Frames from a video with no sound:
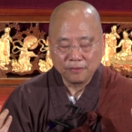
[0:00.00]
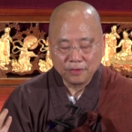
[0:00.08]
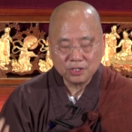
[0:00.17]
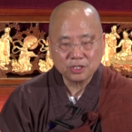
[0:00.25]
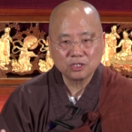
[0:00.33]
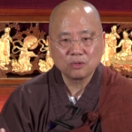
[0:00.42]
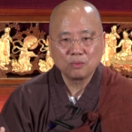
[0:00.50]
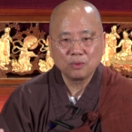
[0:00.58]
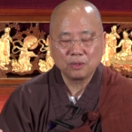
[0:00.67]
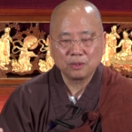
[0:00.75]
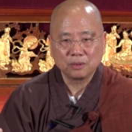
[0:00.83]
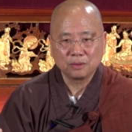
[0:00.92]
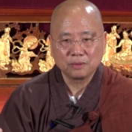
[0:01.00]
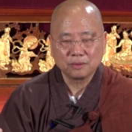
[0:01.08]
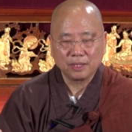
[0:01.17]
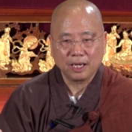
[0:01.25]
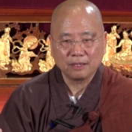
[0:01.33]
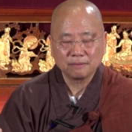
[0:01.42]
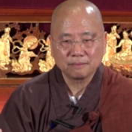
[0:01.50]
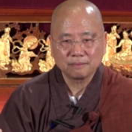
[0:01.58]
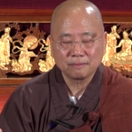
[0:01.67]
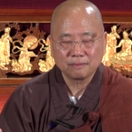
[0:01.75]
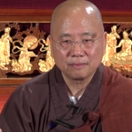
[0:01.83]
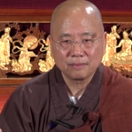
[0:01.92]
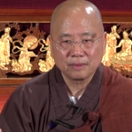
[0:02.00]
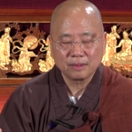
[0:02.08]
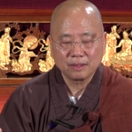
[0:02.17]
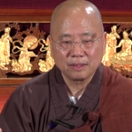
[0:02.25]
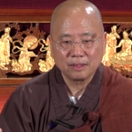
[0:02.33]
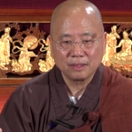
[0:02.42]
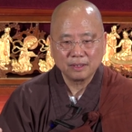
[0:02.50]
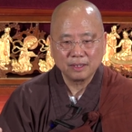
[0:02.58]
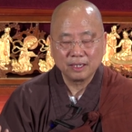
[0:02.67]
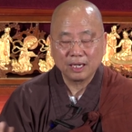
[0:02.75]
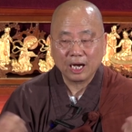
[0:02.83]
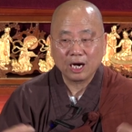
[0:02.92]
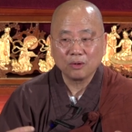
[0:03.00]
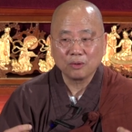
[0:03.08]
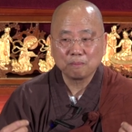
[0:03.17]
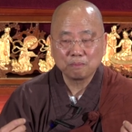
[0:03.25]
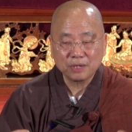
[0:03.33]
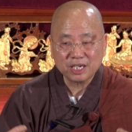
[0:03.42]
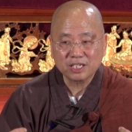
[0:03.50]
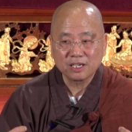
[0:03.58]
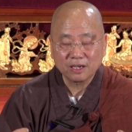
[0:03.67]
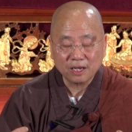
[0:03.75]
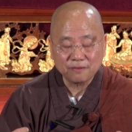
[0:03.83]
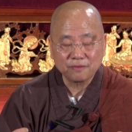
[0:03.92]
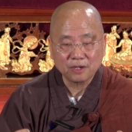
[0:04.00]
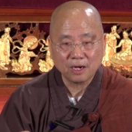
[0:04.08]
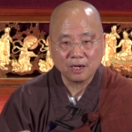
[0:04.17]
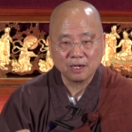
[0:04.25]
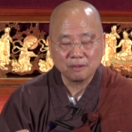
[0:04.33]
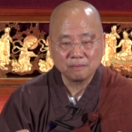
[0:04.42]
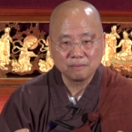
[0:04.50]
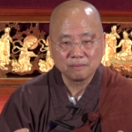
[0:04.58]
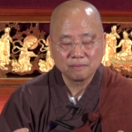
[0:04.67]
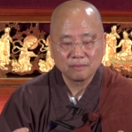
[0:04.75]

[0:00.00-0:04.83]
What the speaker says: this is a world that in our present lifetime,